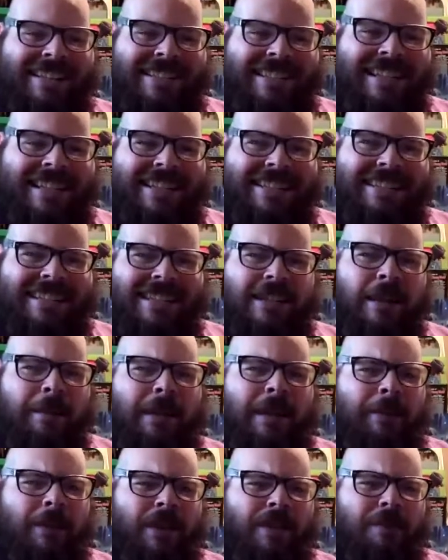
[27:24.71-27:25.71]
exist, and
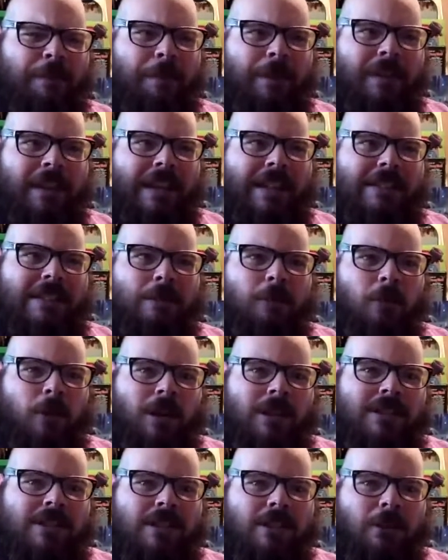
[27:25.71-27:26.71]
WWF plays them
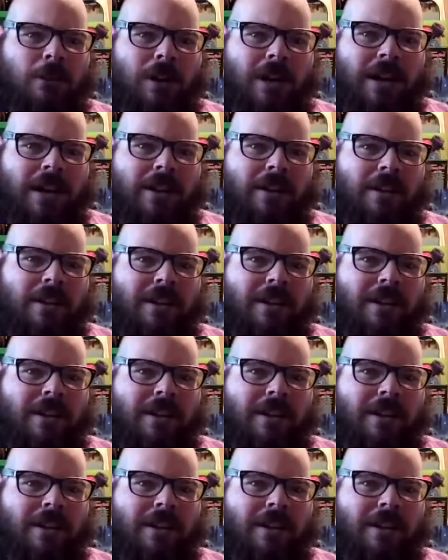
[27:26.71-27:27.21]
once in a while.